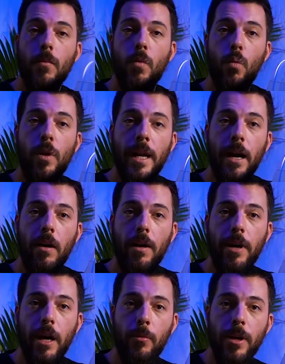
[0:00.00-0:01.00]
We now
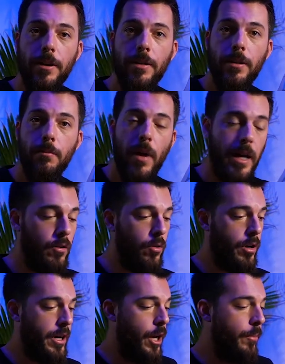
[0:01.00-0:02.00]
have a helmet,
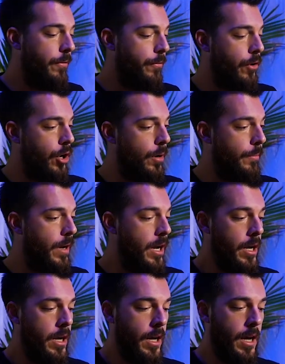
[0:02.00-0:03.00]
Mandalorian helmet from
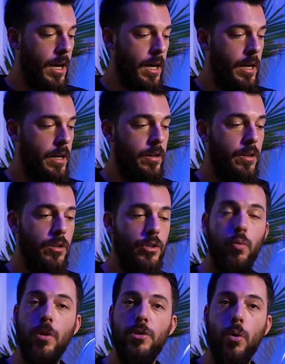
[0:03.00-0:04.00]

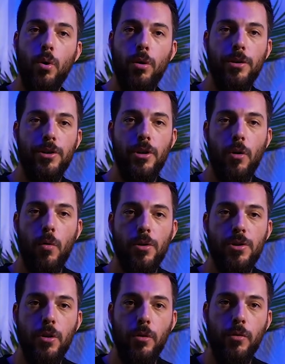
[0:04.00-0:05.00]
SWTOR, Star
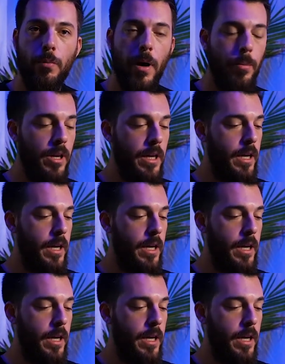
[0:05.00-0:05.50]
Wars: The Old Republic.